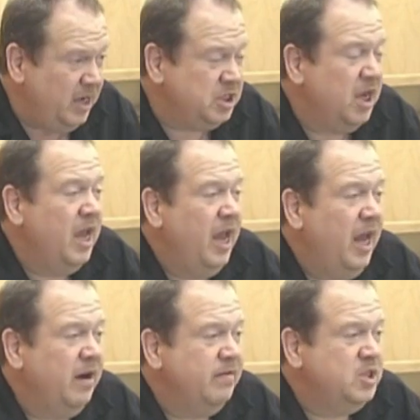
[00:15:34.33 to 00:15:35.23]
each
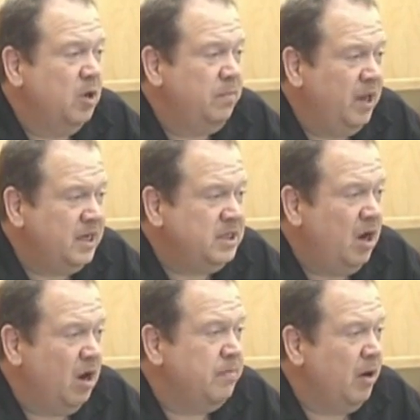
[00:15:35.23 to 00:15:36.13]
and every show, plus
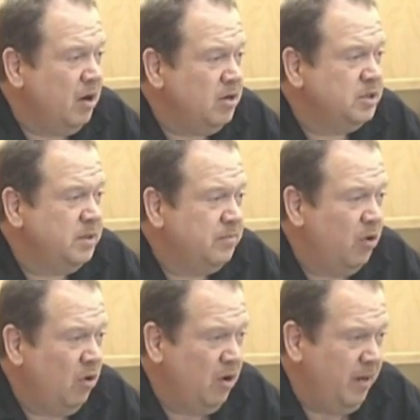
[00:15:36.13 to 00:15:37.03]
our partners and
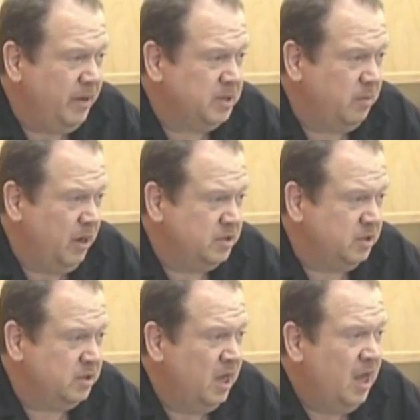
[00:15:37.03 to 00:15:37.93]
programming
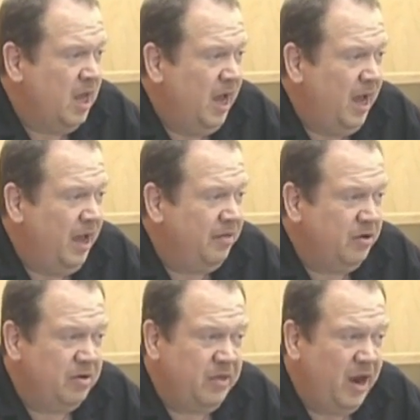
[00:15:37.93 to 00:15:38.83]
sponsors.
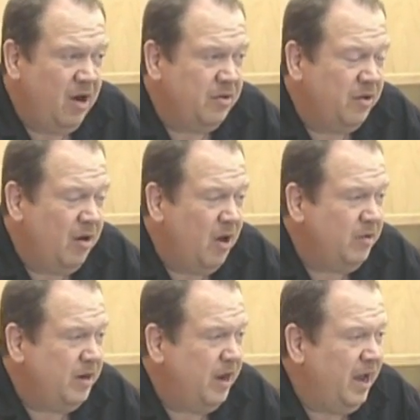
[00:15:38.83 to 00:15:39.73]
They're there, they're
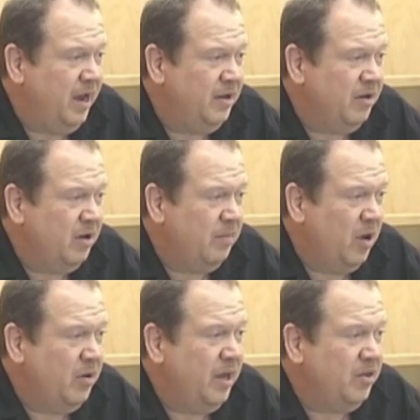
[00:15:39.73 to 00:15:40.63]
out, and they're
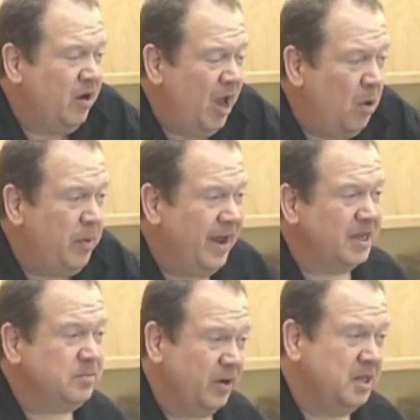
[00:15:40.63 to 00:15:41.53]
about, and they're helping
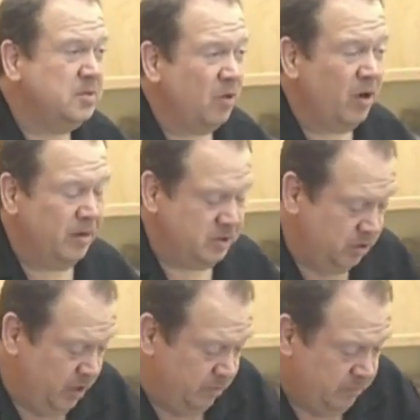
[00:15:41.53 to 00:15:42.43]
us bring these programs
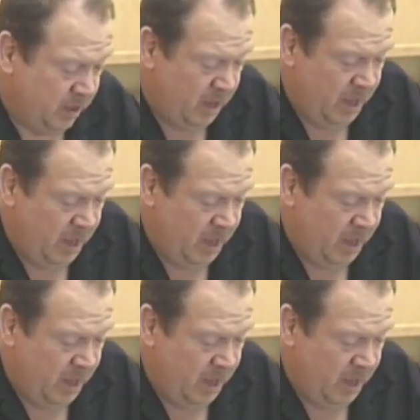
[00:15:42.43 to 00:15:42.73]
to you.